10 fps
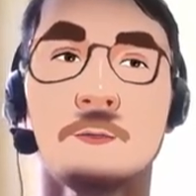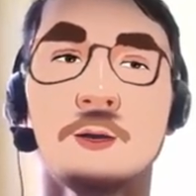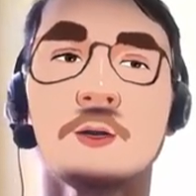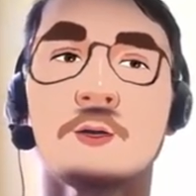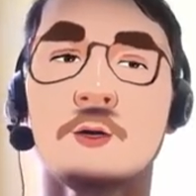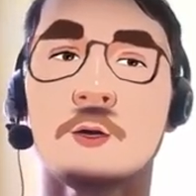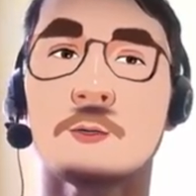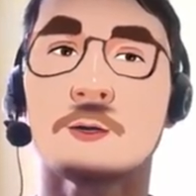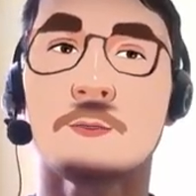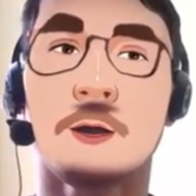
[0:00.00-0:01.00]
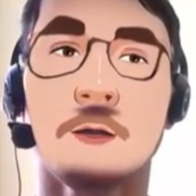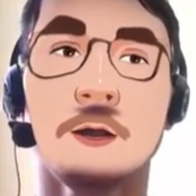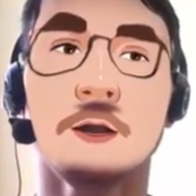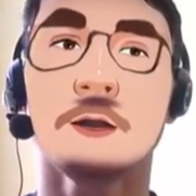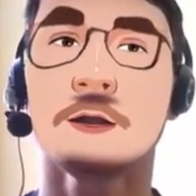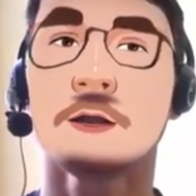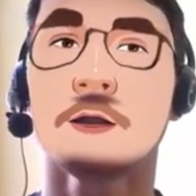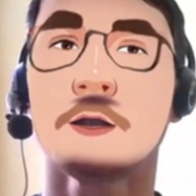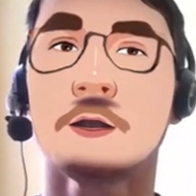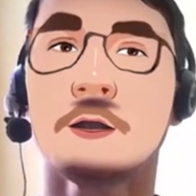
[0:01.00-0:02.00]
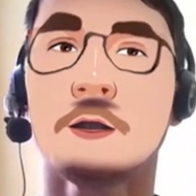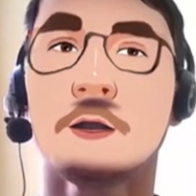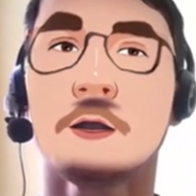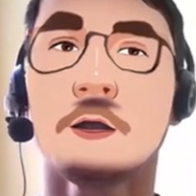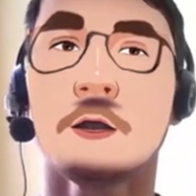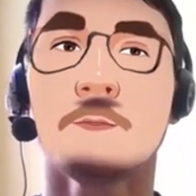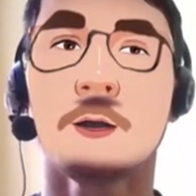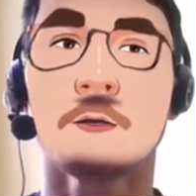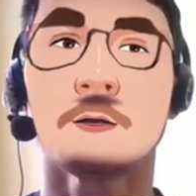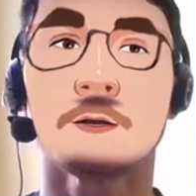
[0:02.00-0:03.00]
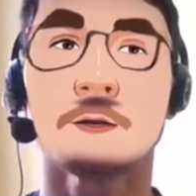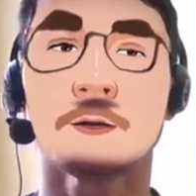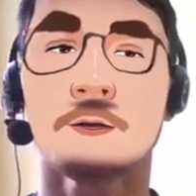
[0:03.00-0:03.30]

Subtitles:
picture of somebody and make a